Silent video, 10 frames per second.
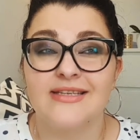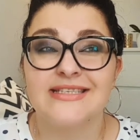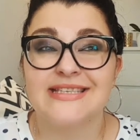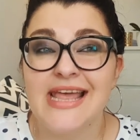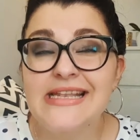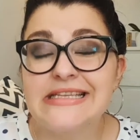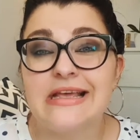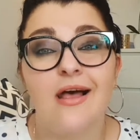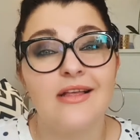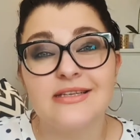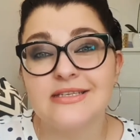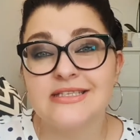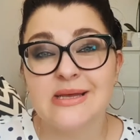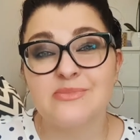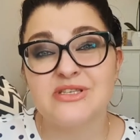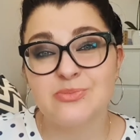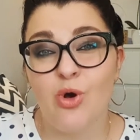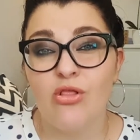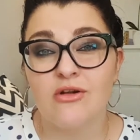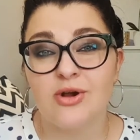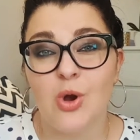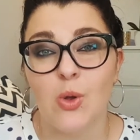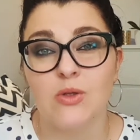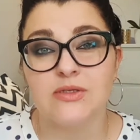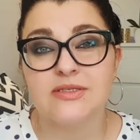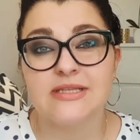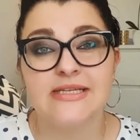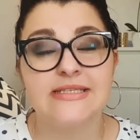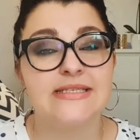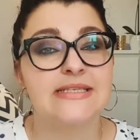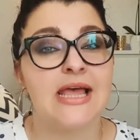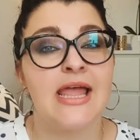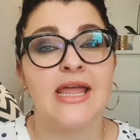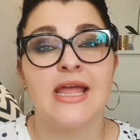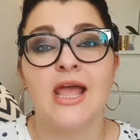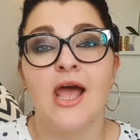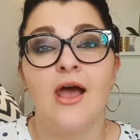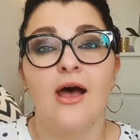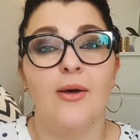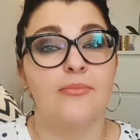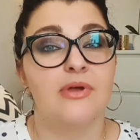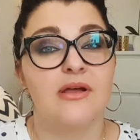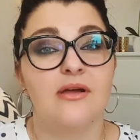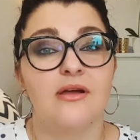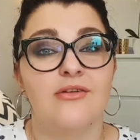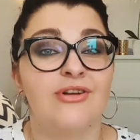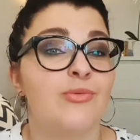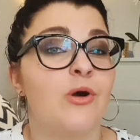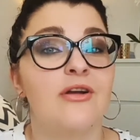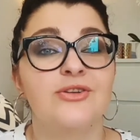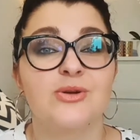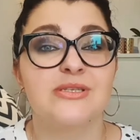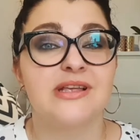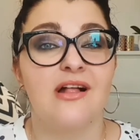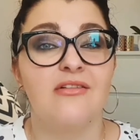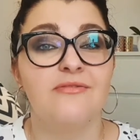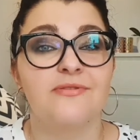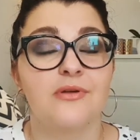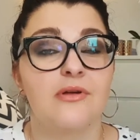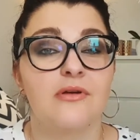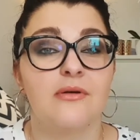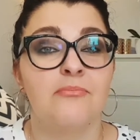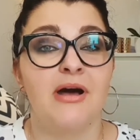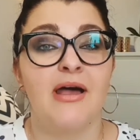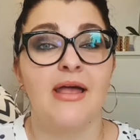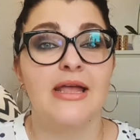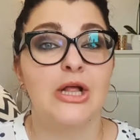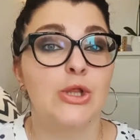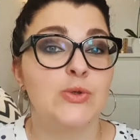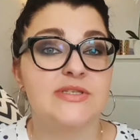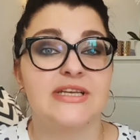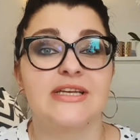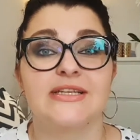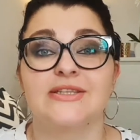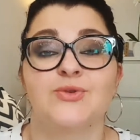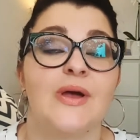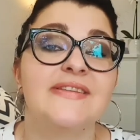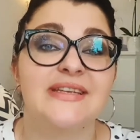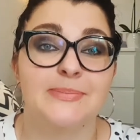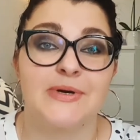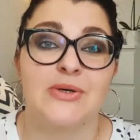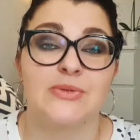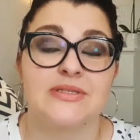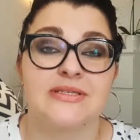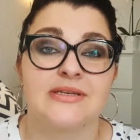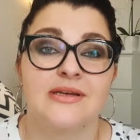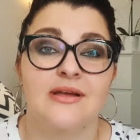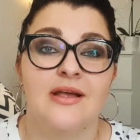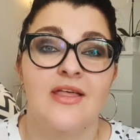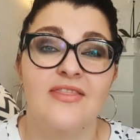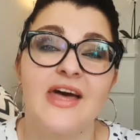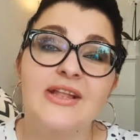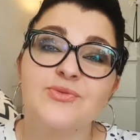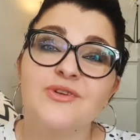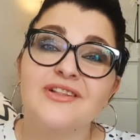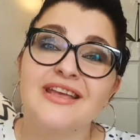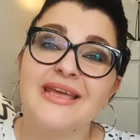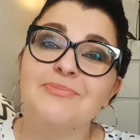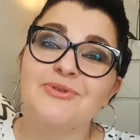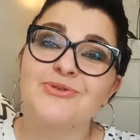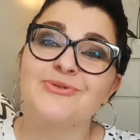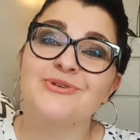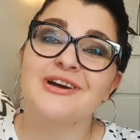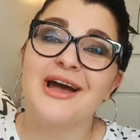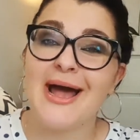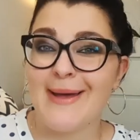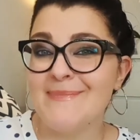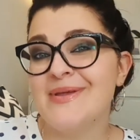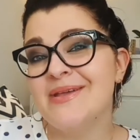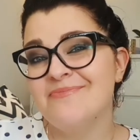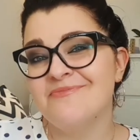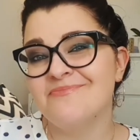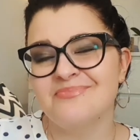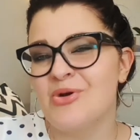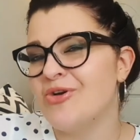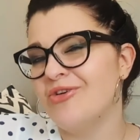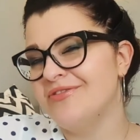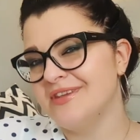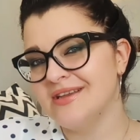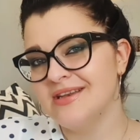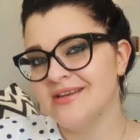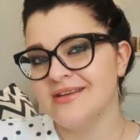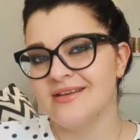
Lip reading: set some smaller goals. Let's say reward yourself by losing 20 pounds. That will keep you happy more often,